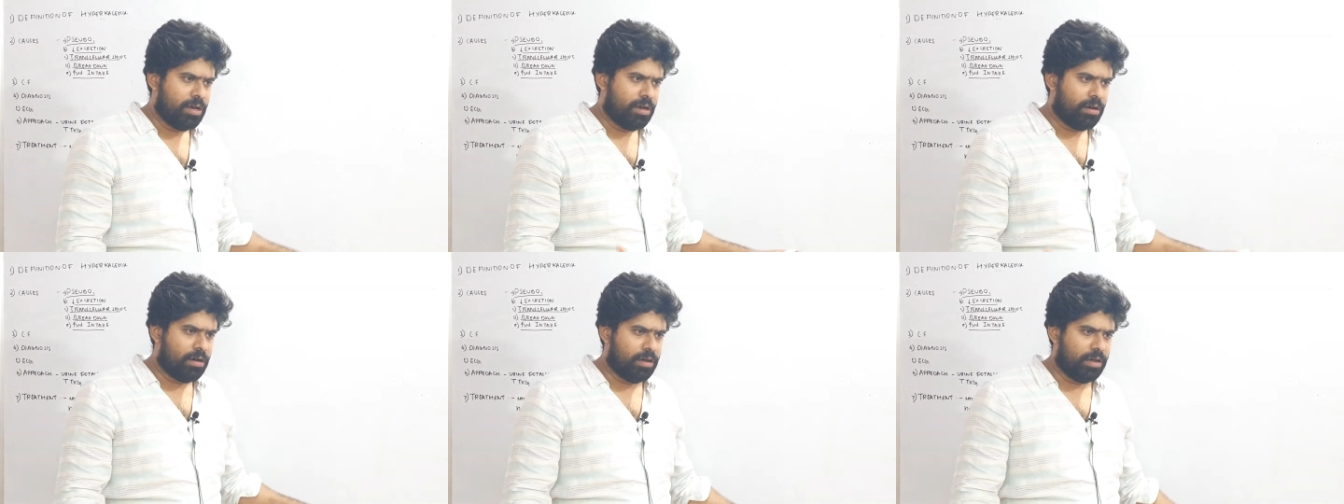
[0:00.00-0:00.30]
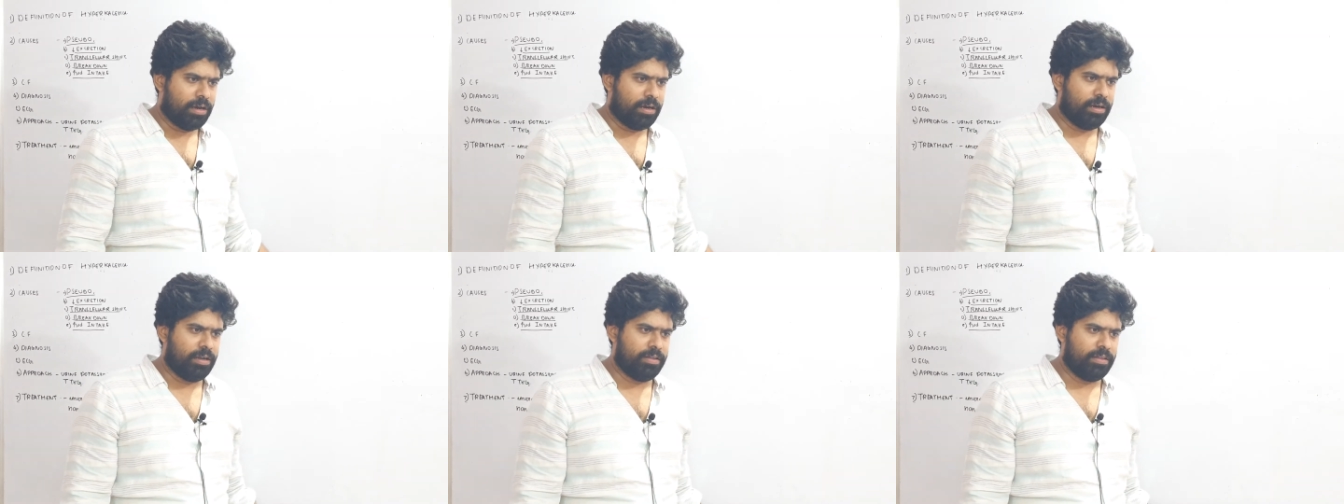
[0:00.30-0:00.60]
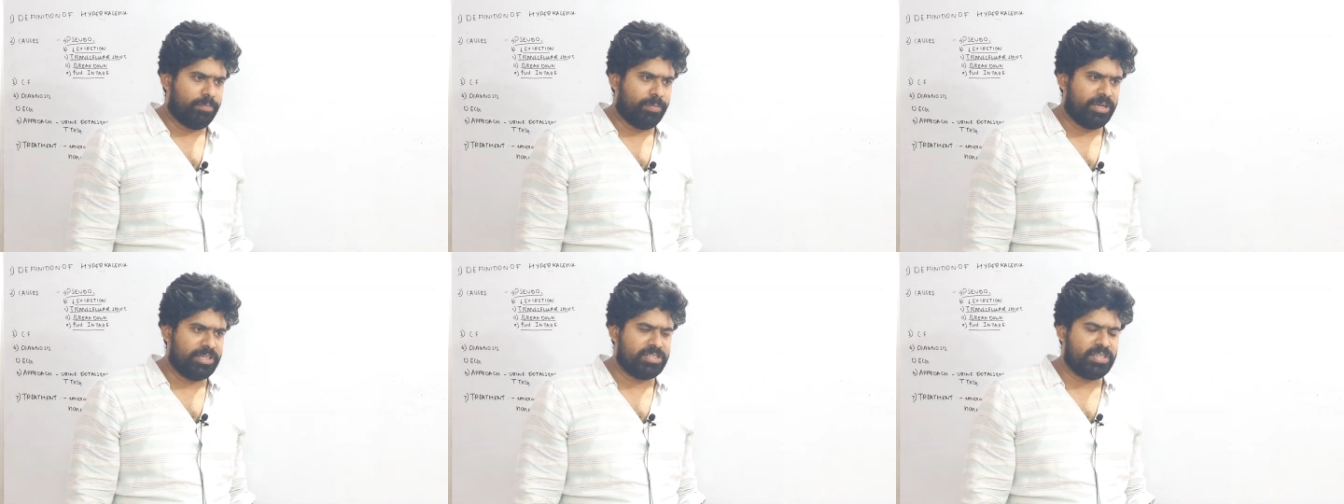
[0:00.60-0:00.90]
or
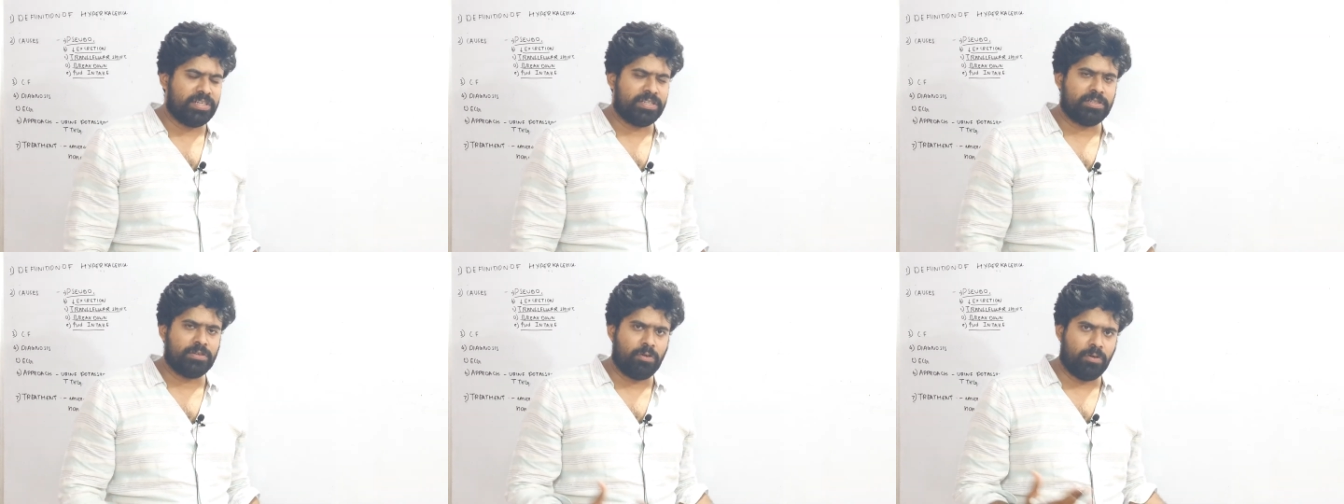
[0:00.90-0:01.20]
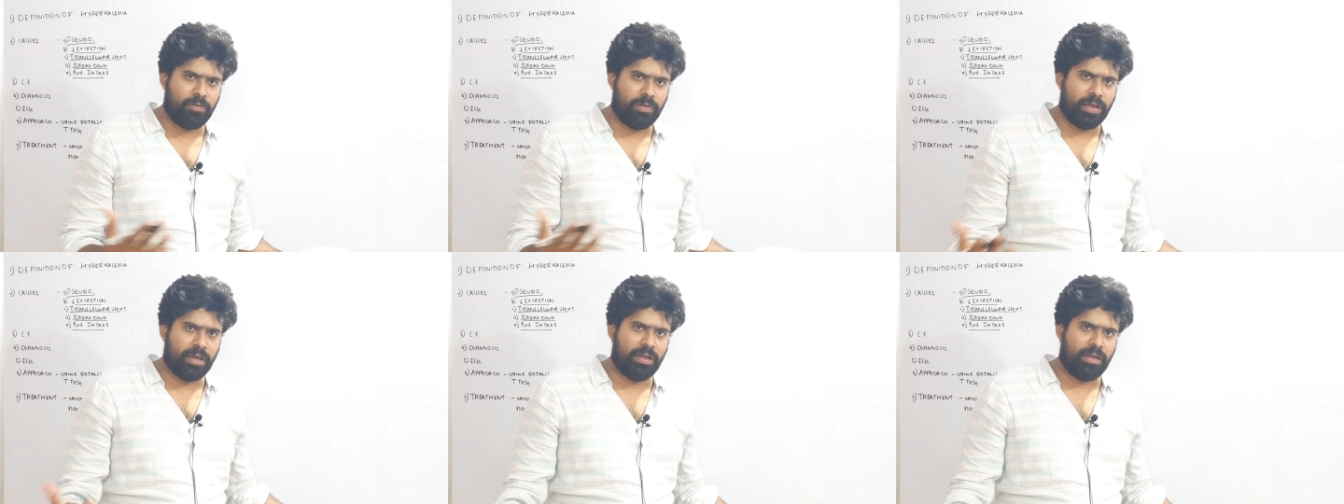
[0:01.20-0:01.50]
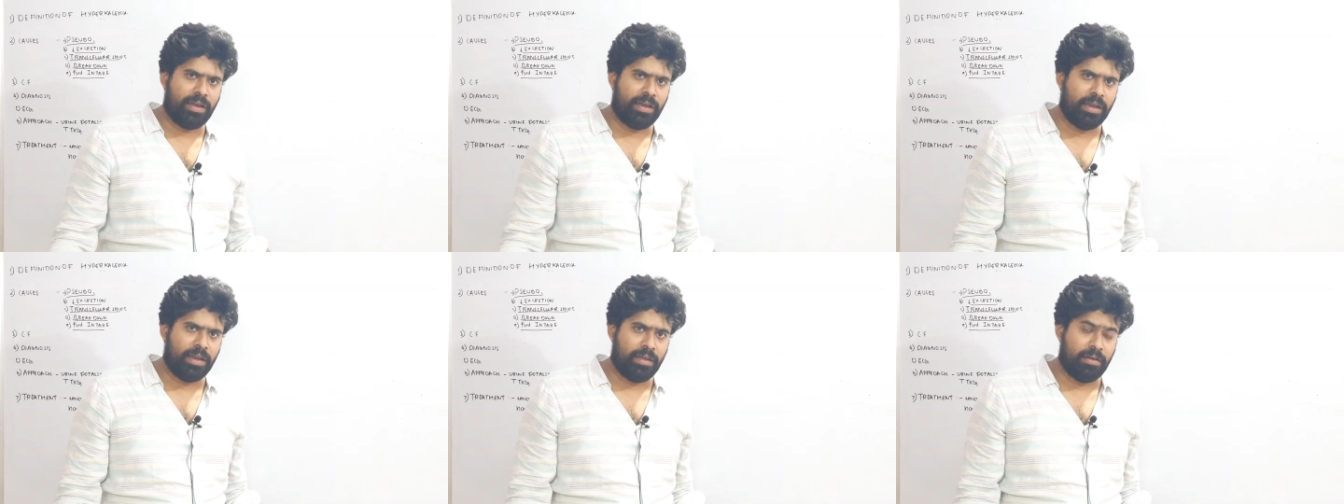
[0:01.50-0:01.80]
the patients going
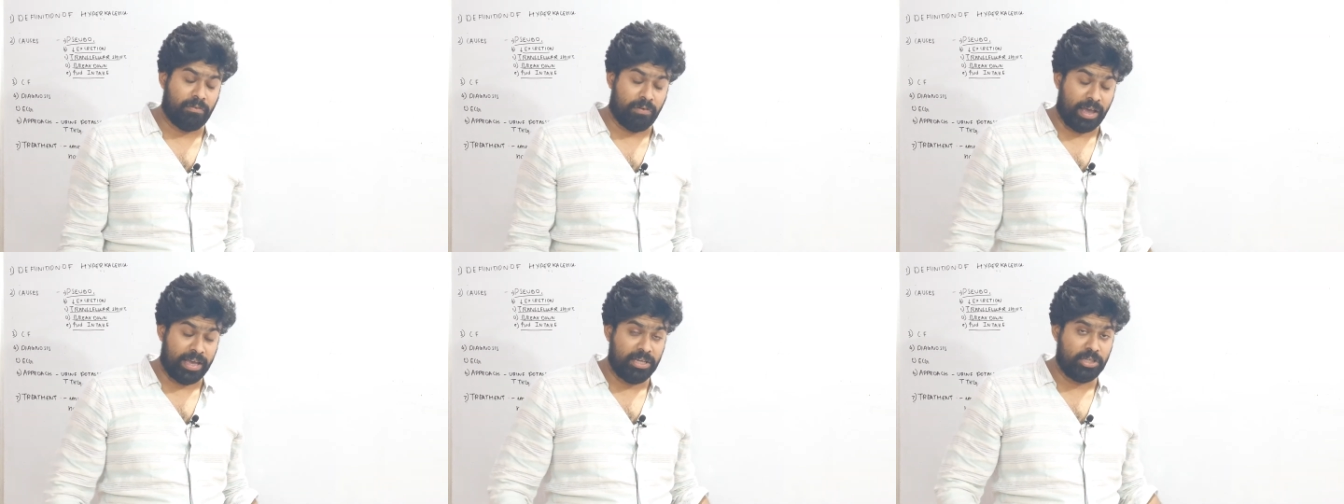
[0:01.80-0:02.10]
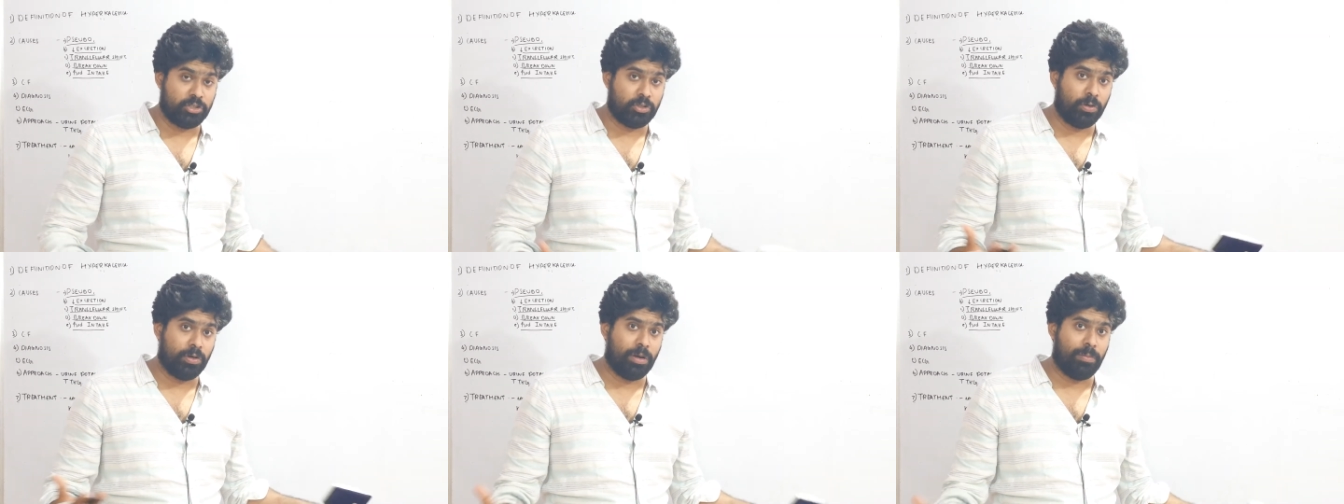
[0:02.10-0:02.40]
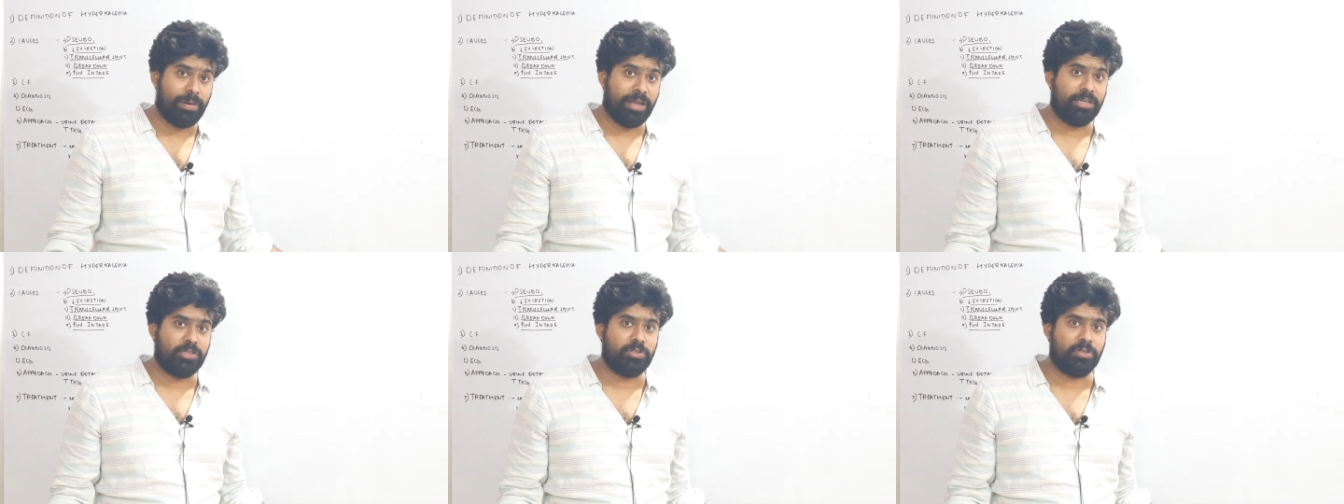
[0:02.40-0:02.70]
high sugar,
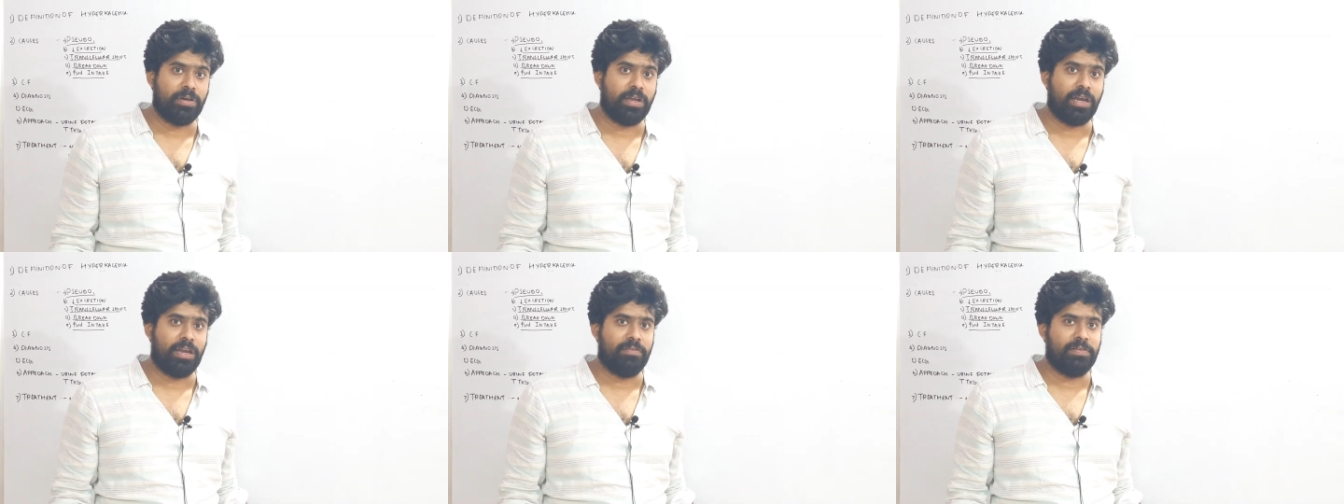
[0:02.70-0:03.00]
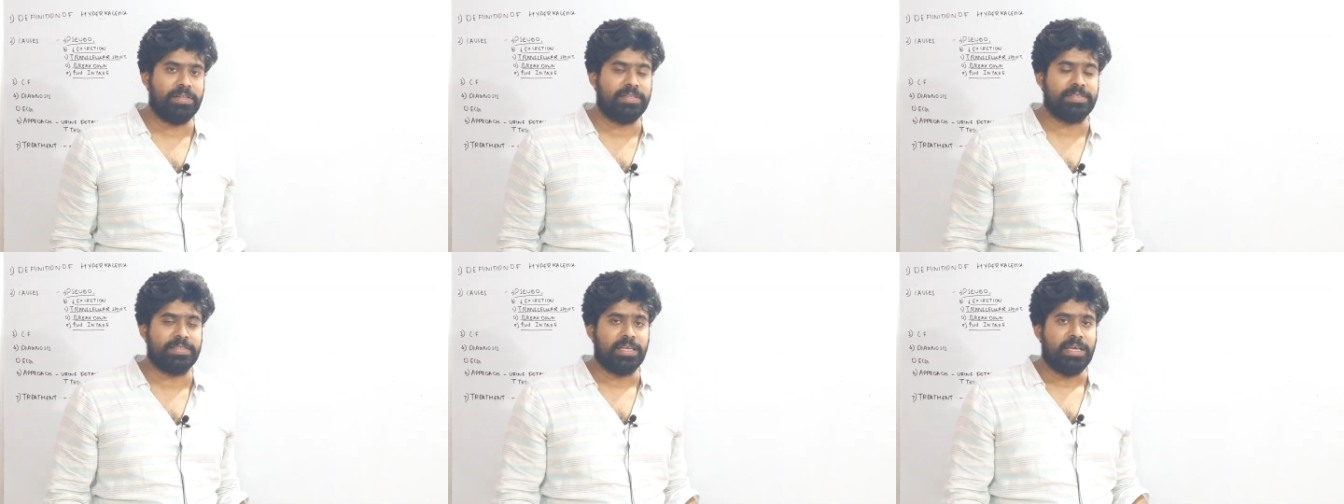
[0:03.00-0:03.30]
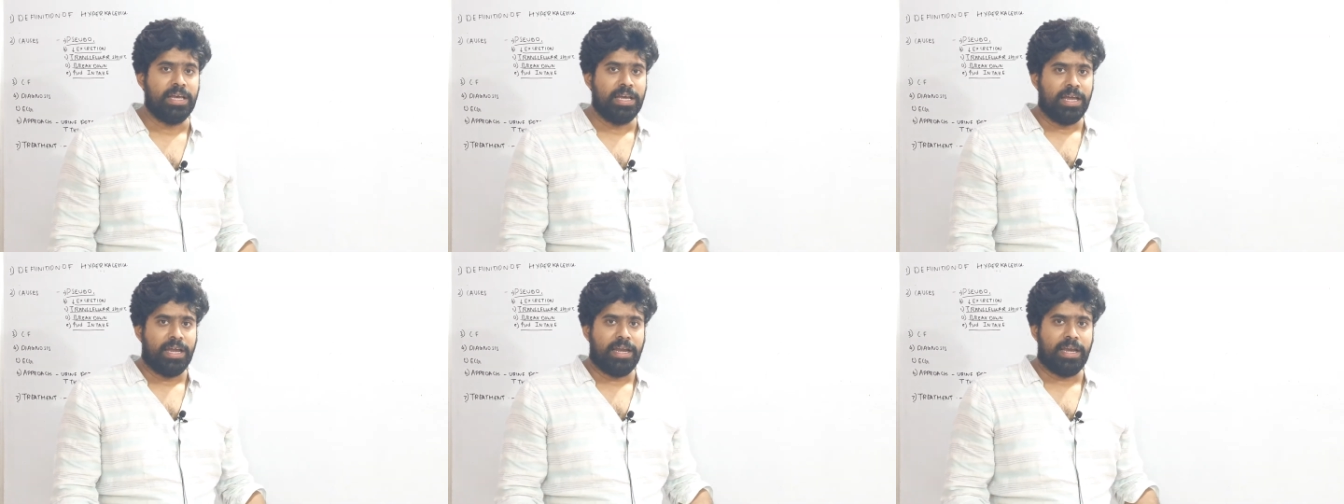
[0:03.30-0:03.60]
blood sugar levels,
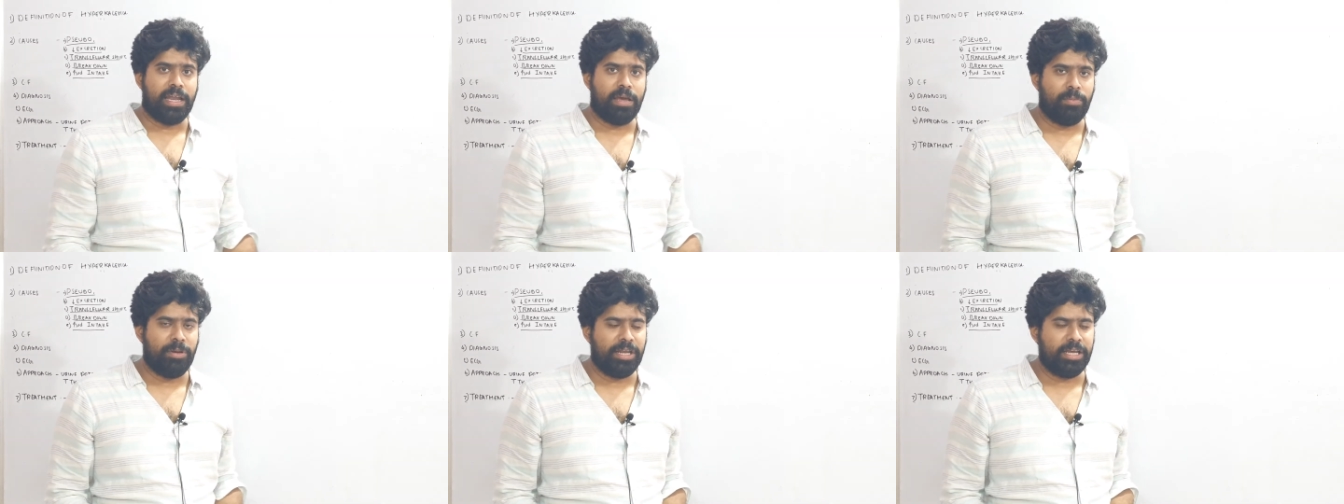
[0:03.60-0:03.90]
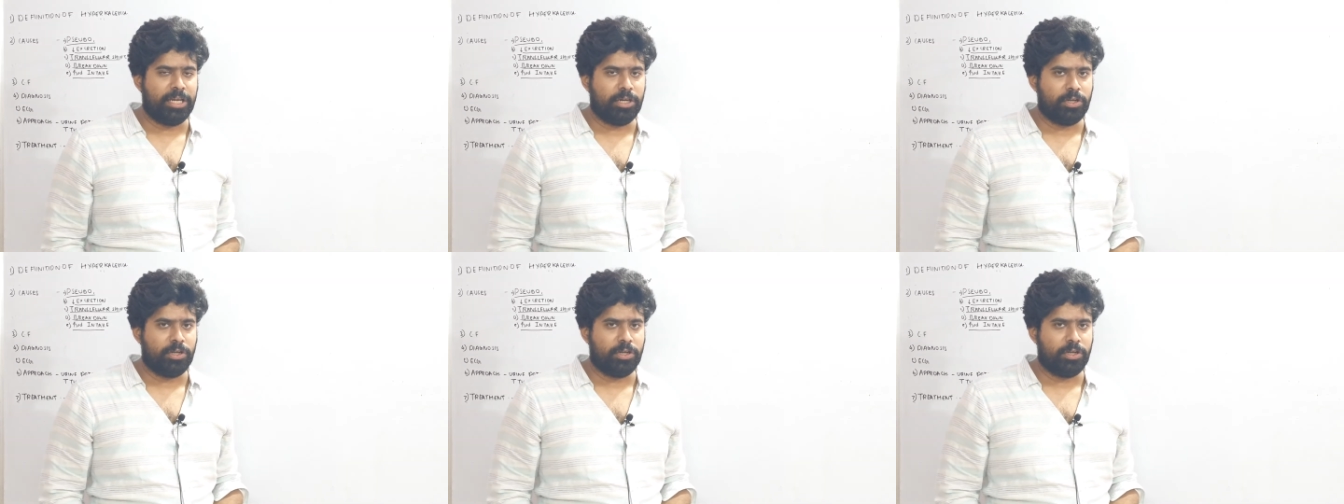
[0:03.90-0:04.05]
diabetic